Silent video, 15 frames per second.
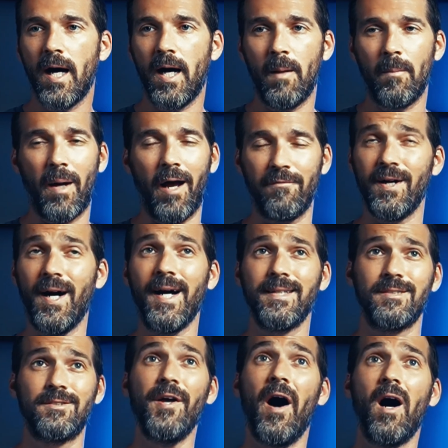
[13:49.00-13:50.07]
Um, I've
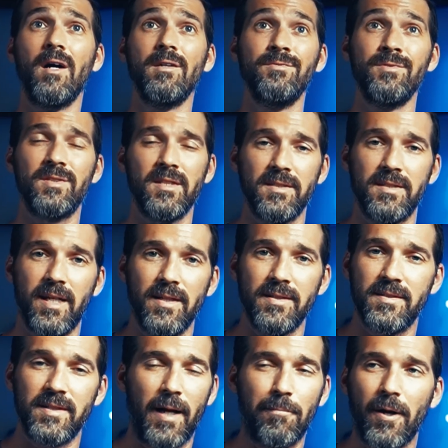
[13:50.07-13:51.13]
gotten tons and
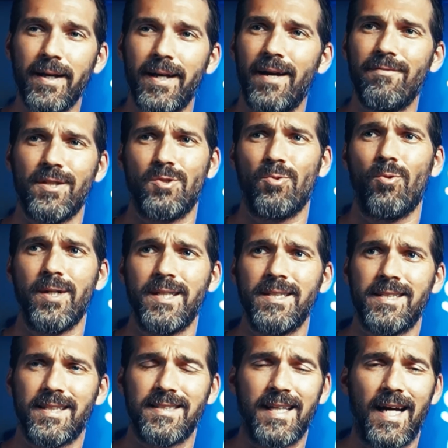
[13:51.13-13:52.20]
tons. I probably have like
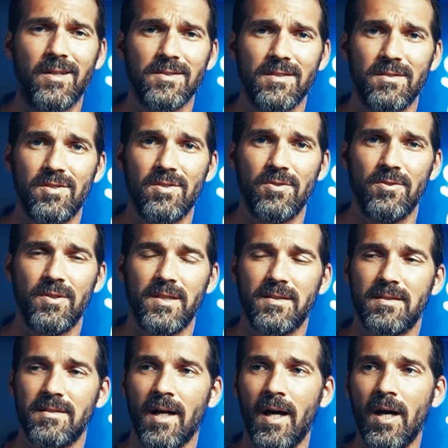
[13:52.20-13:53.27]
twenty-six thousand
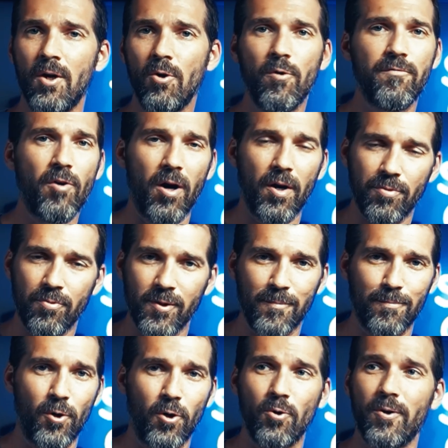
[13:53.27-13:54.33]
students who have gone through
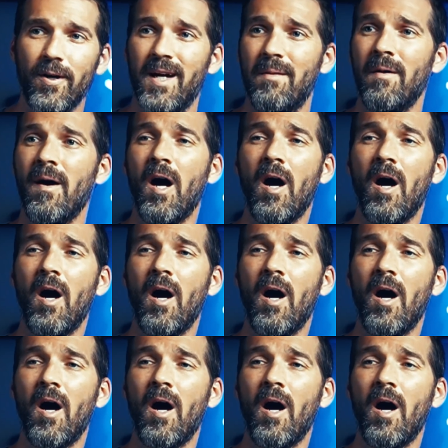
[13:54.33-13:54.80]
the program.